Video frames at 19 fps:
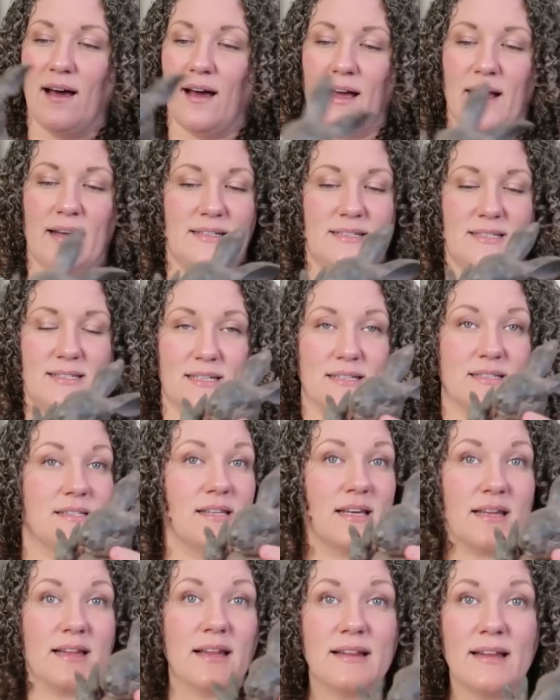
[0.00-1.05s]
I just
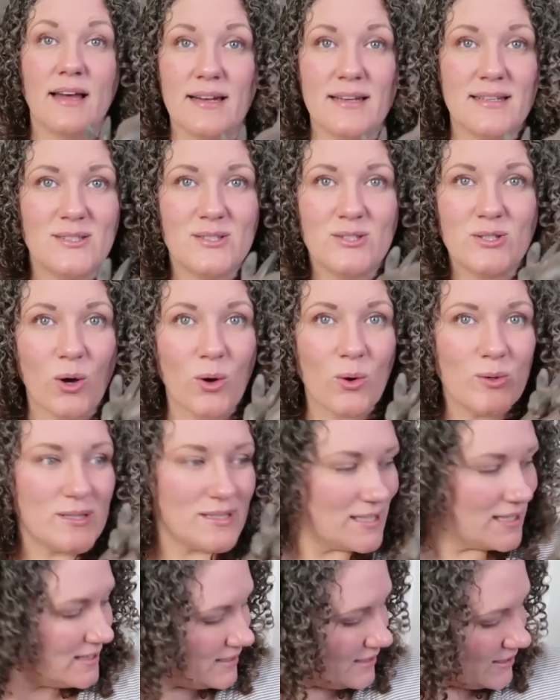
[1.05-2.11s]
think that that is so
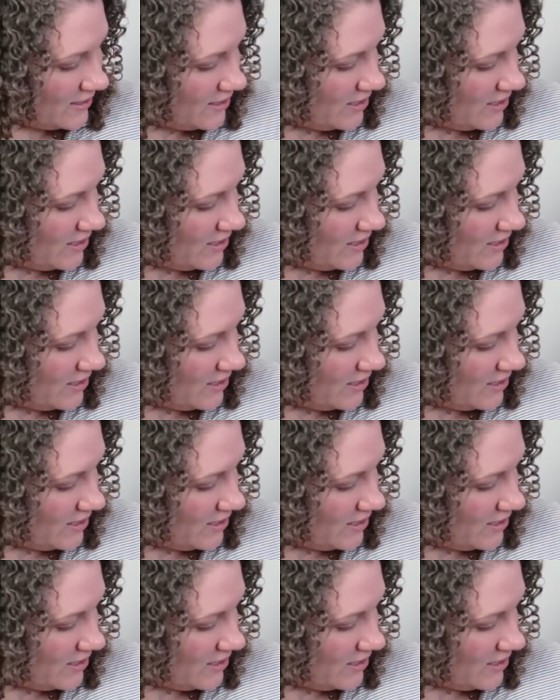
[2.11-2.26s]
stinking